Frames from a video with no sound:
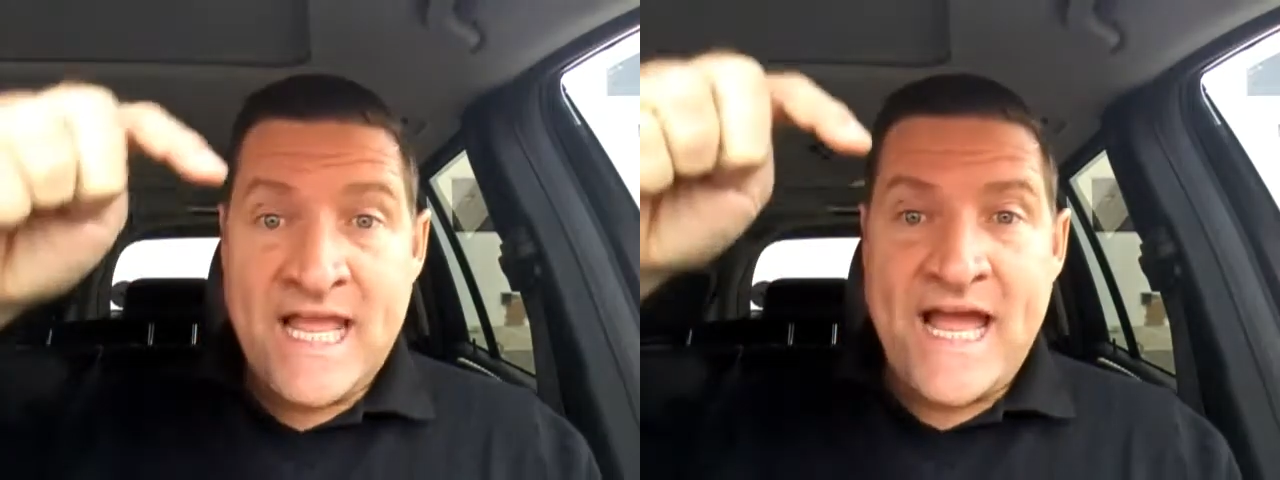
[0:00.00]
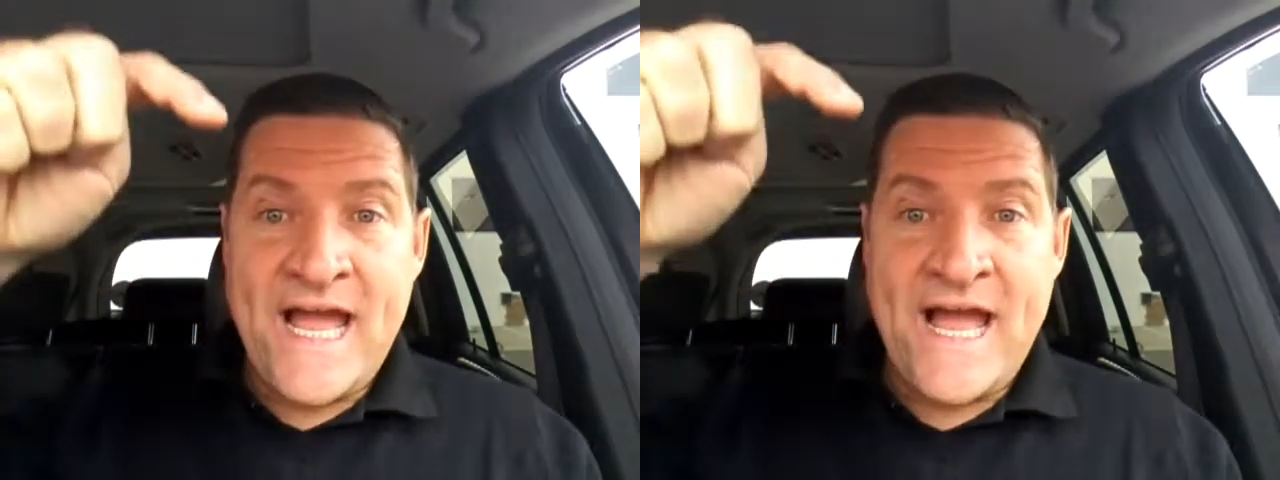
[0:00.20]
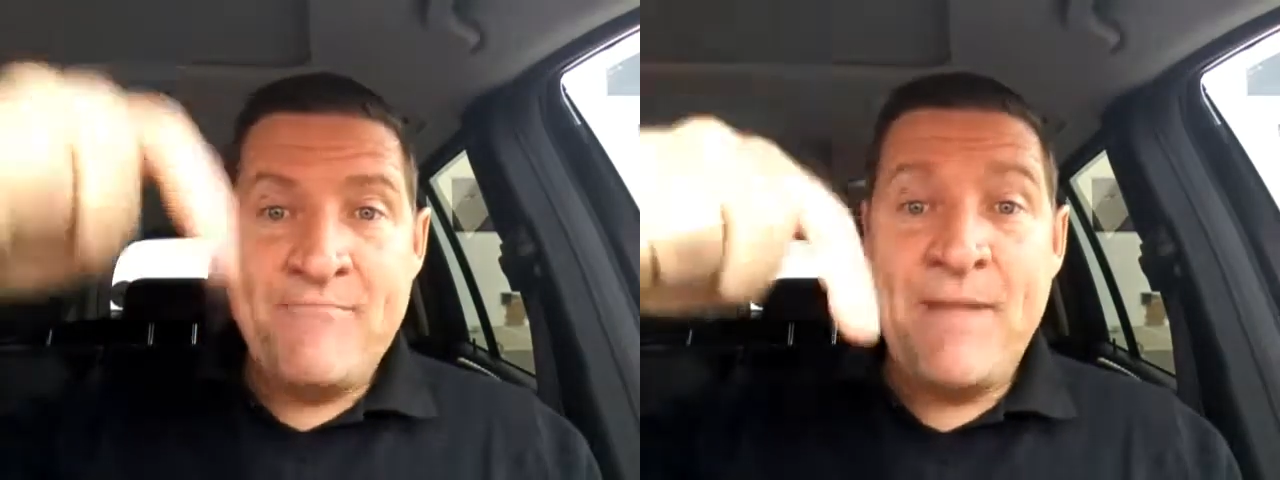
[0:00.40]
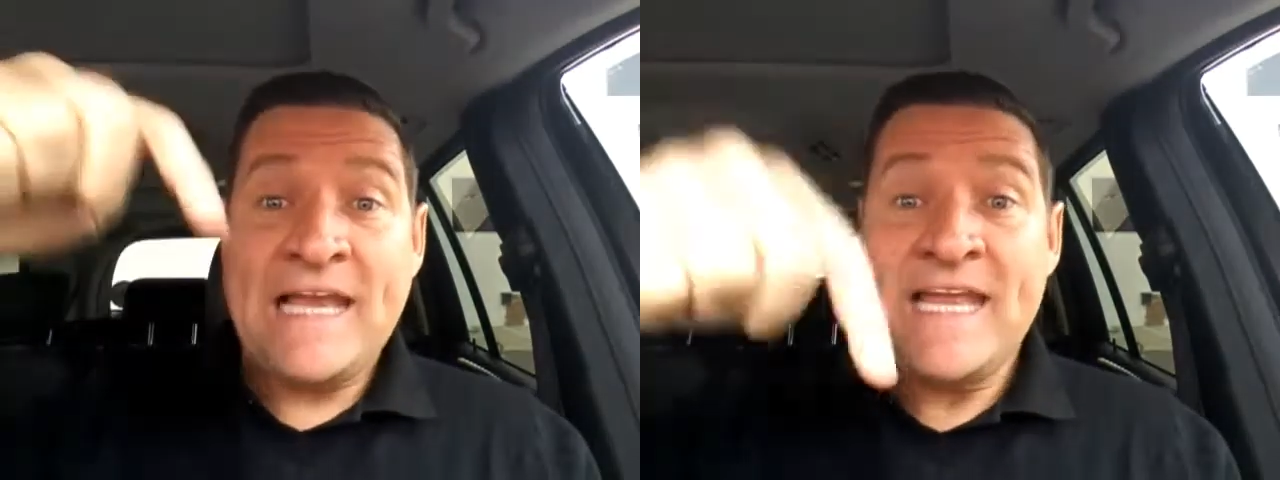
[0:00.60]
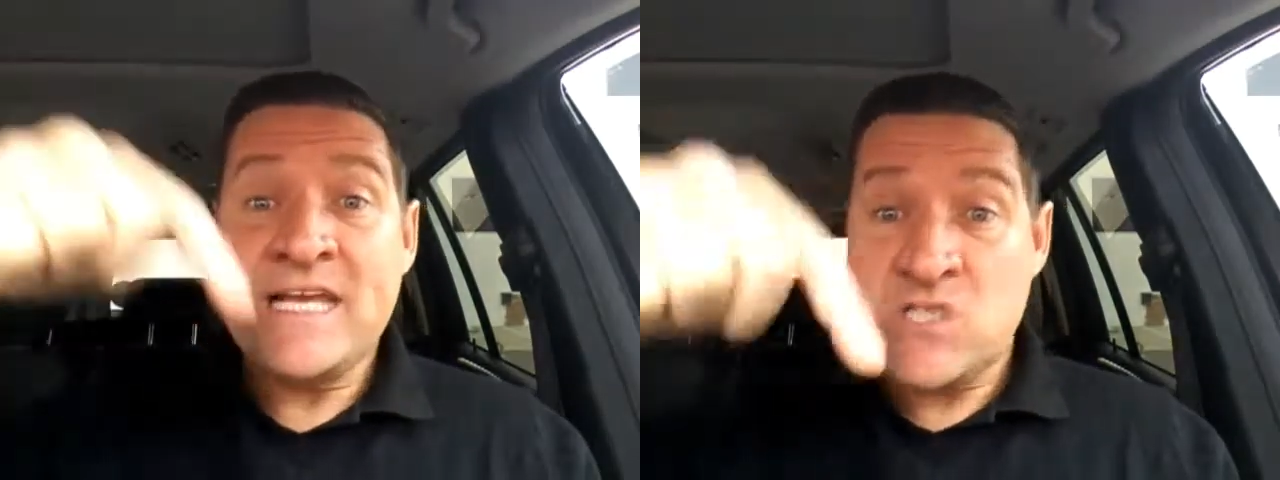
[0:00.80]
uh,
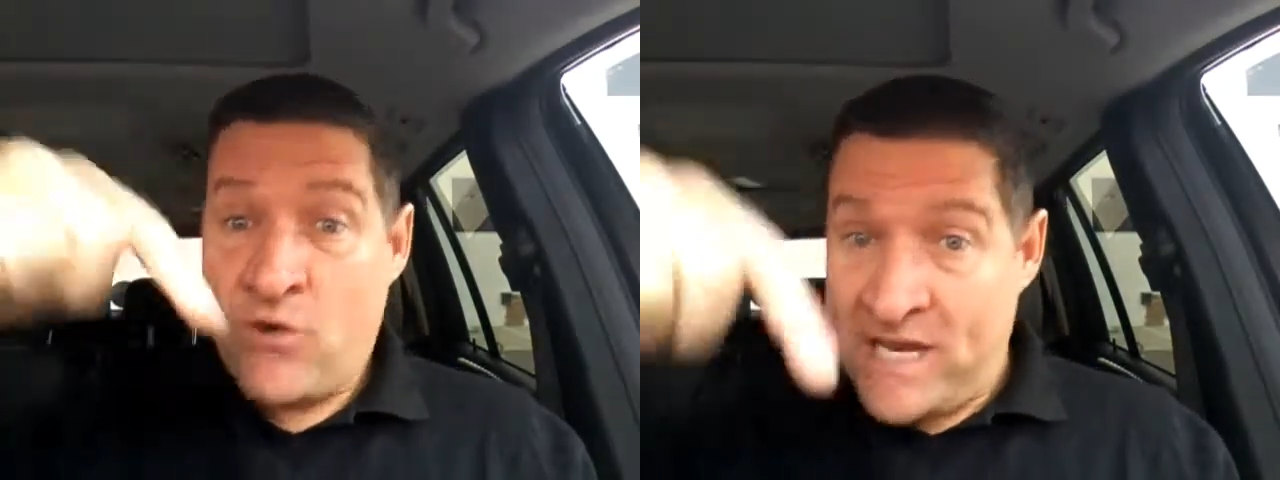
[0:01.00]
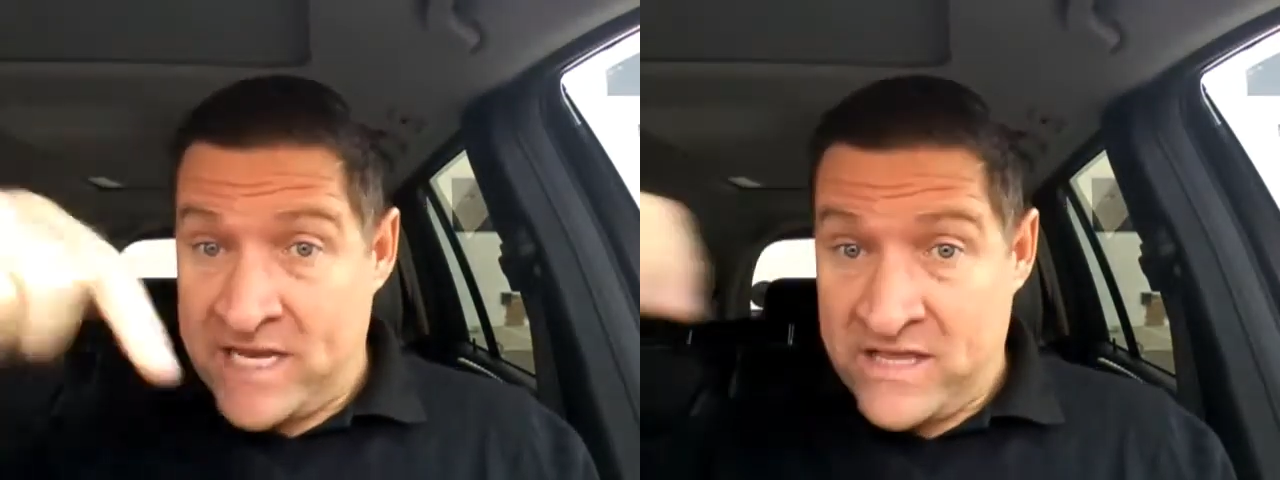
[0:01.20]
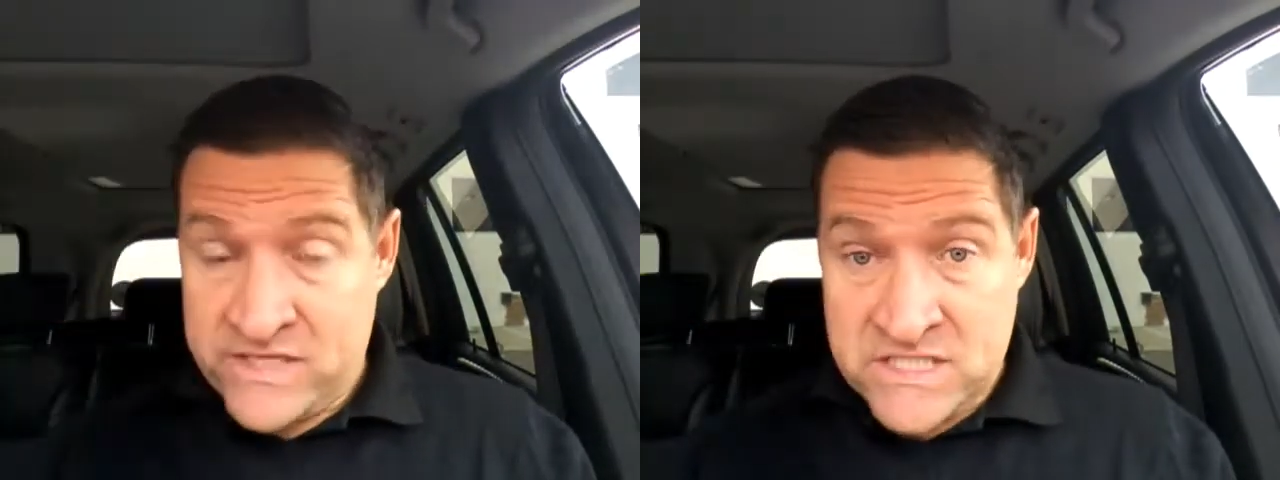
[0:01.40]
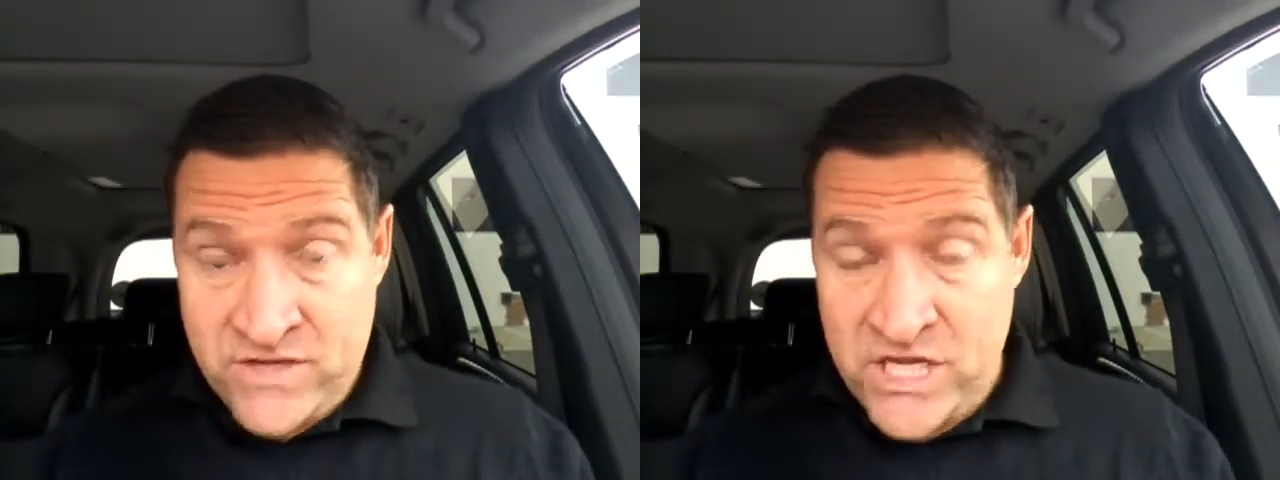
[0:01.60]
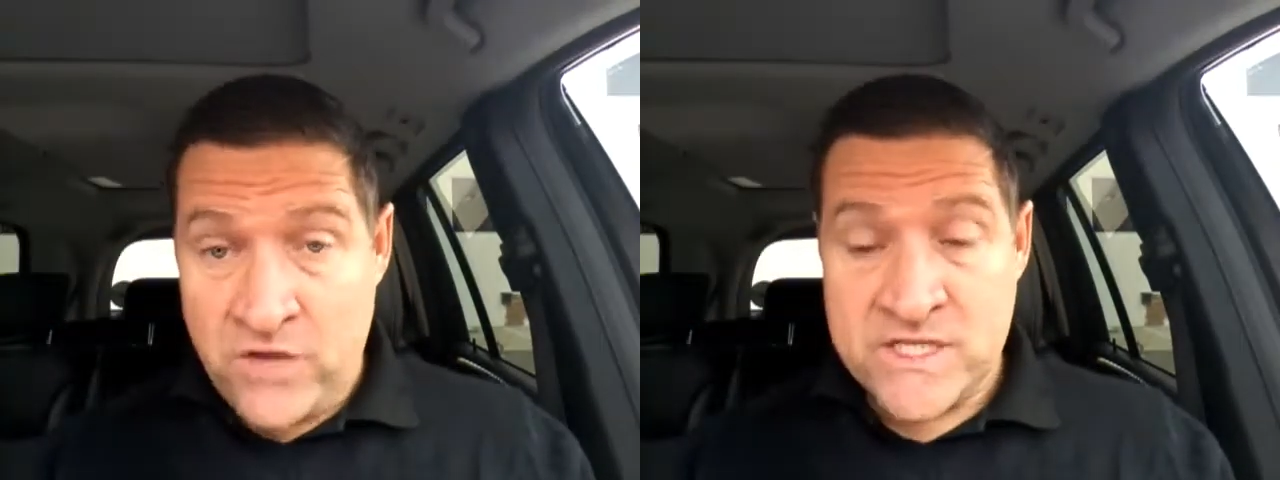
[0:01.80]
my links are underneath this video.